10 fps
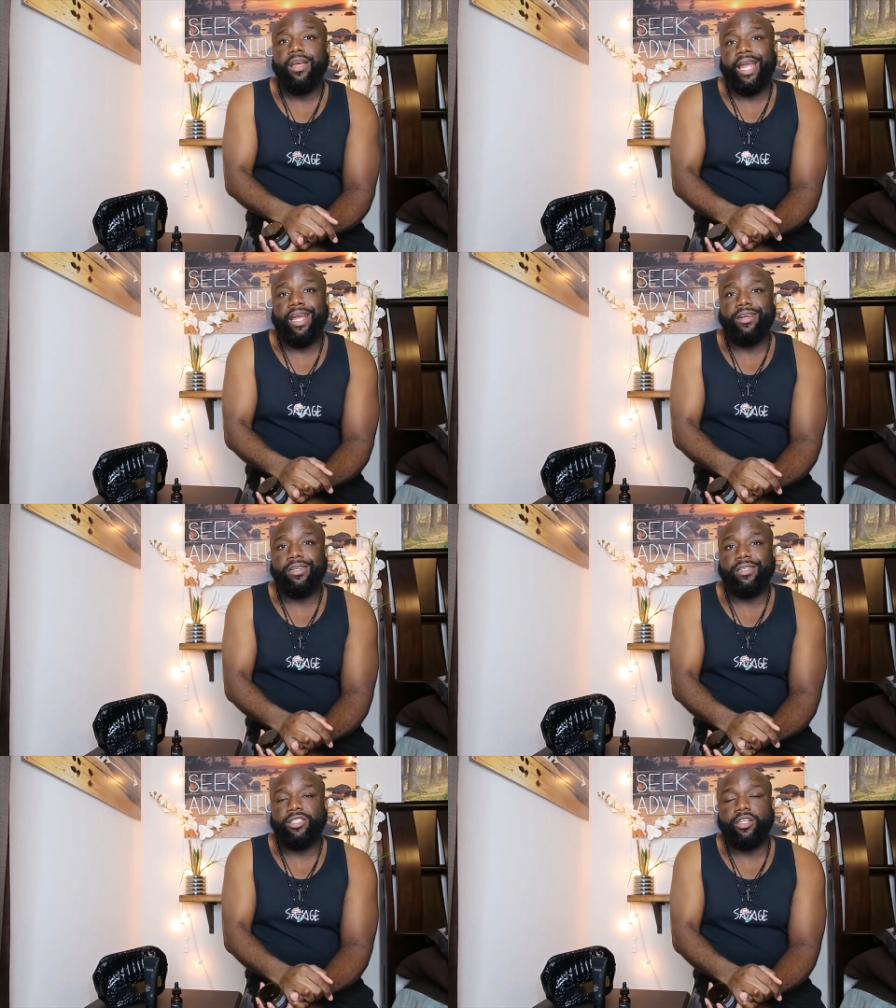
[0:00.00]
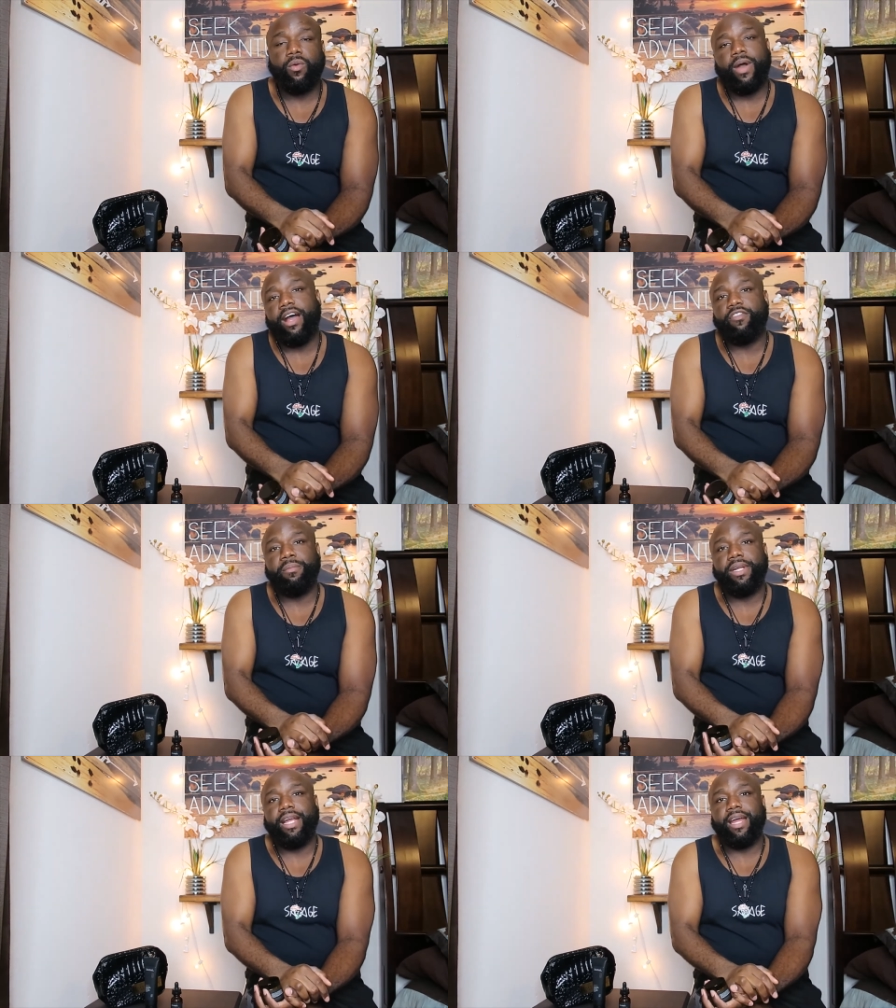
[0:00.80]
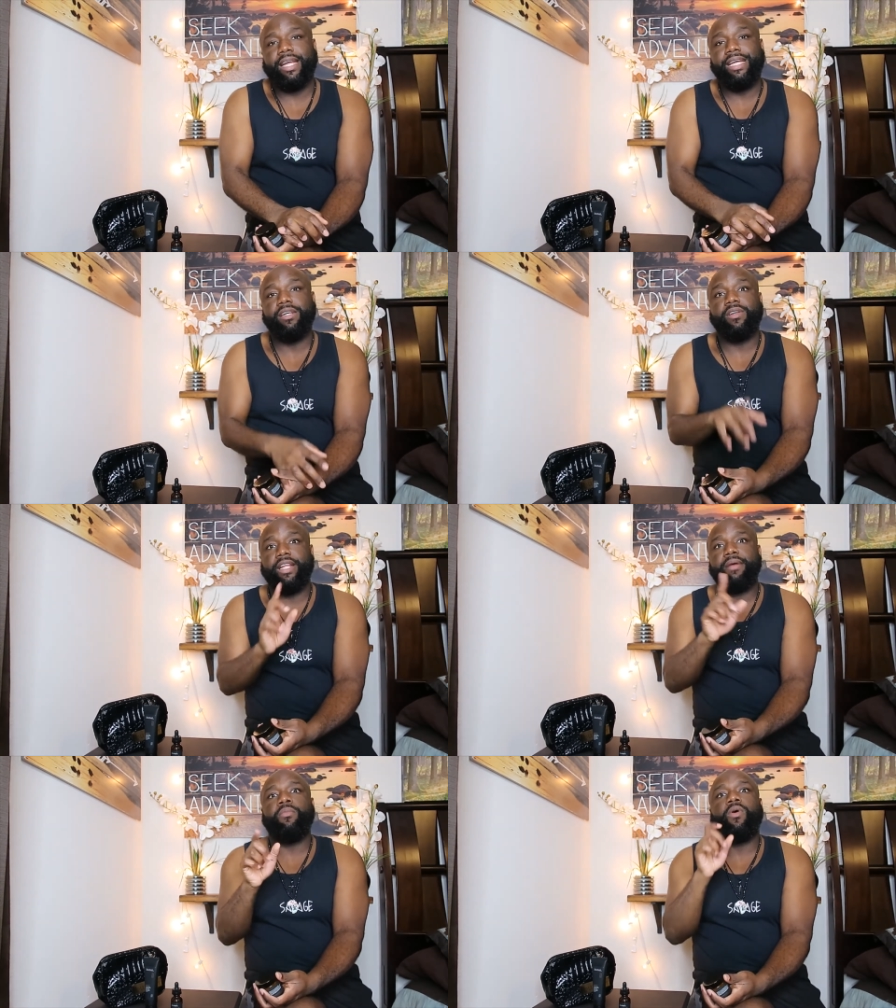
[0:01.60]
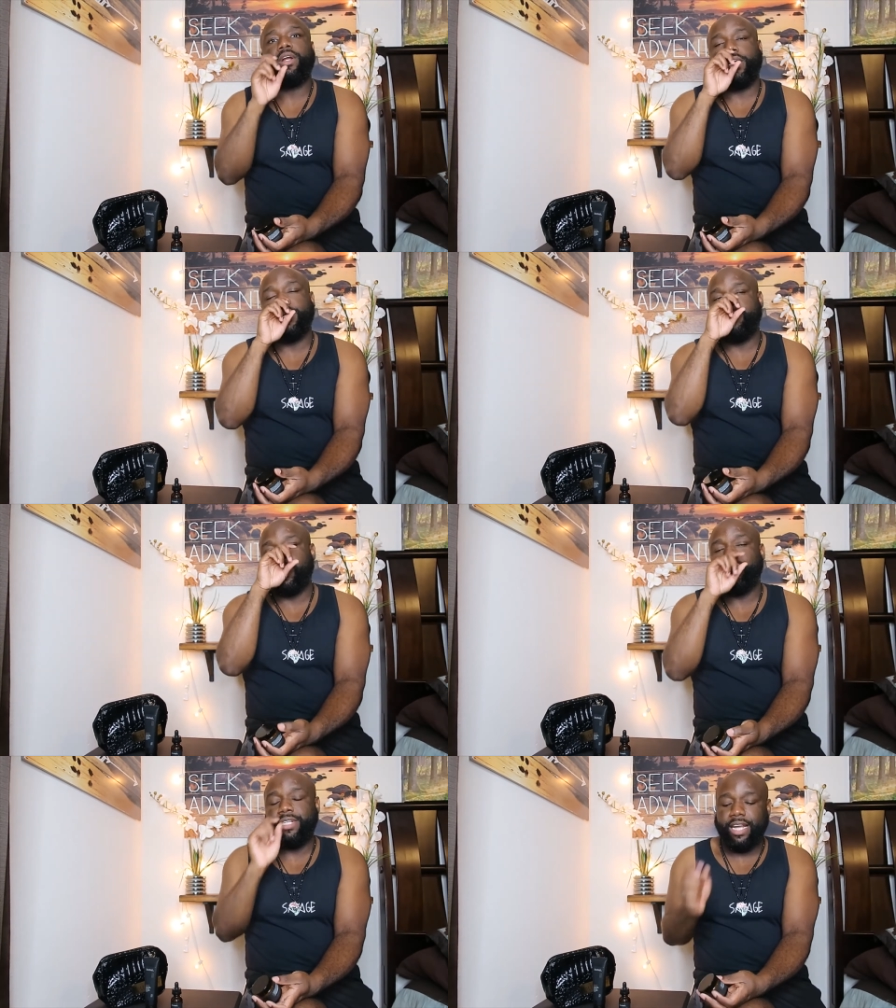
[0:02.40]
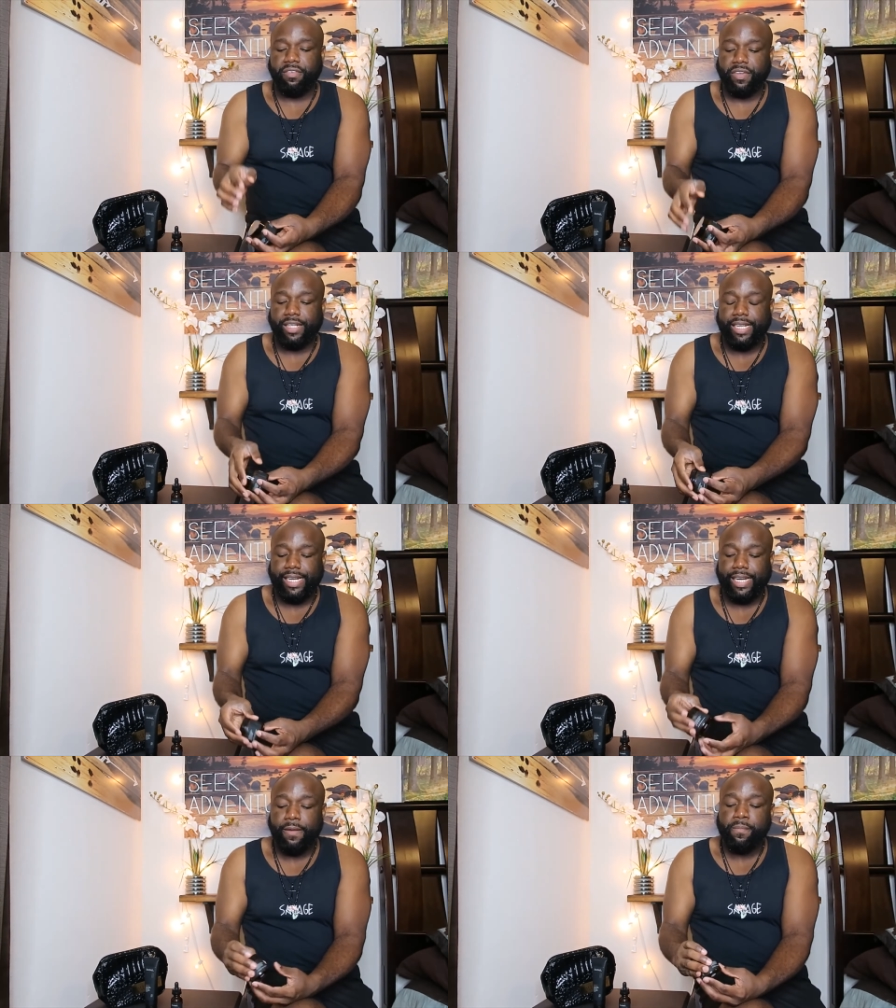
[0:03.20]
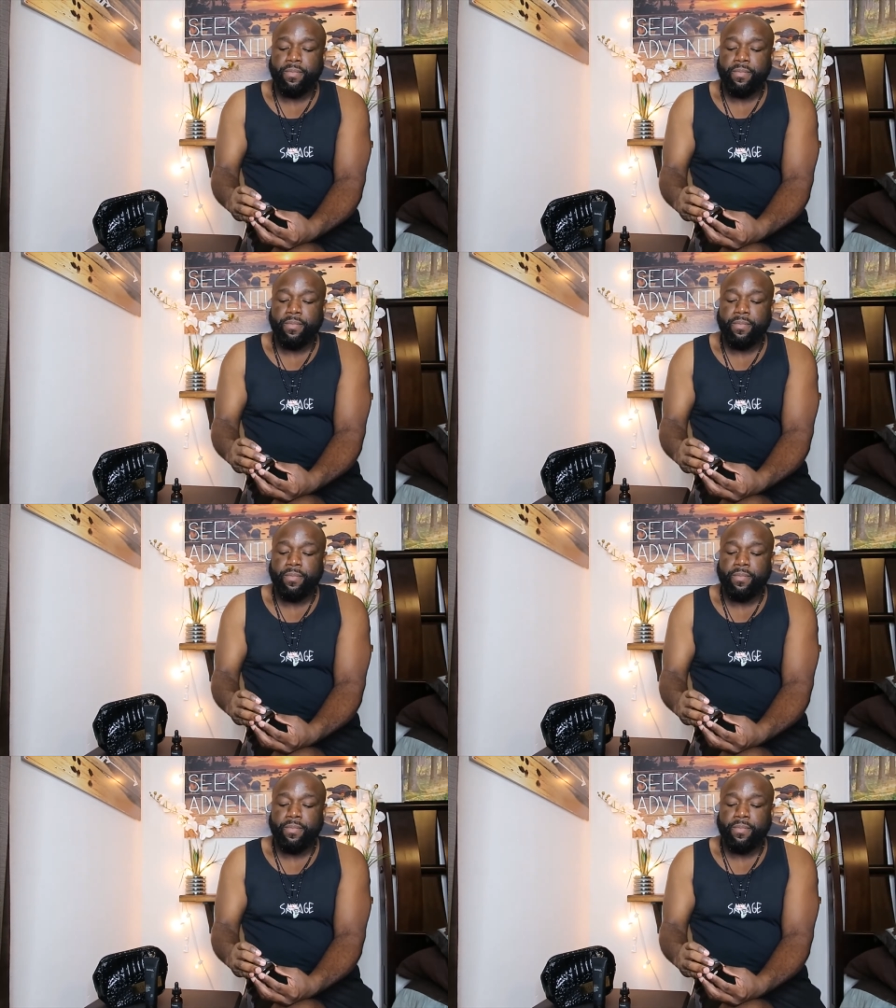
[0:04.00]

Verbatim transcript: and uh, took a while for me to kind of heal that mark up. So definitely